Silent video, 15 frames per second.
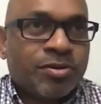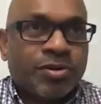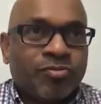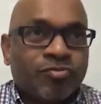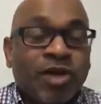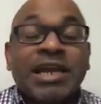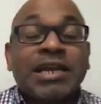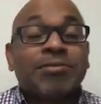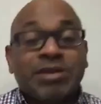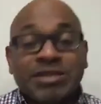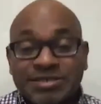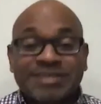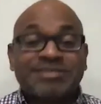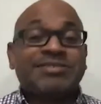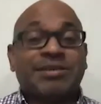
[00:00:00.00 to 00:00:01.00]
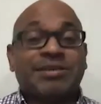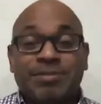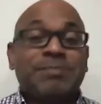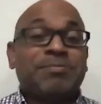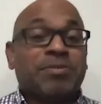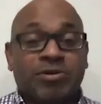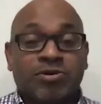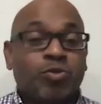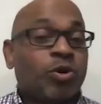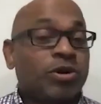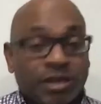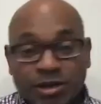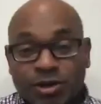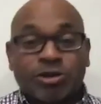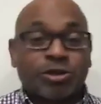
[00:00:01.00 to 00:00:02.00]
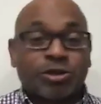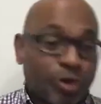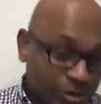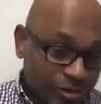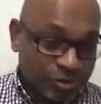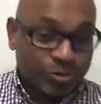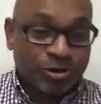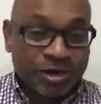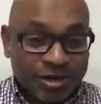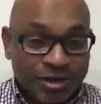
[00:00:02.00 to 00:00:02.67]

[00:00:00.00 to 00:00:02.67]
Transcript: randomly testing people walking down the corridor